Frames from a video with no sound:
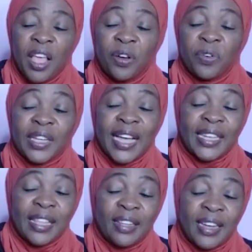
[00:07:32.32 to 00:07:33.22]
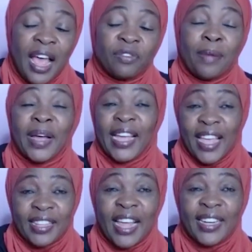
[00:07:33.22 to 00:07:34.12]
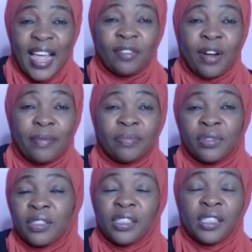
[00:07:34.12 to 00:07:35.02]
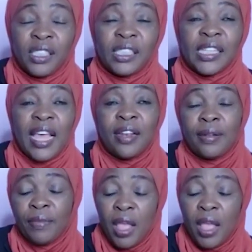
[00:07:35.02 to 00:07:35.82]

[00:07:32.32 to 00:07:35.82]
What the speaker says: Looking at the diagram again, that diagram, she said,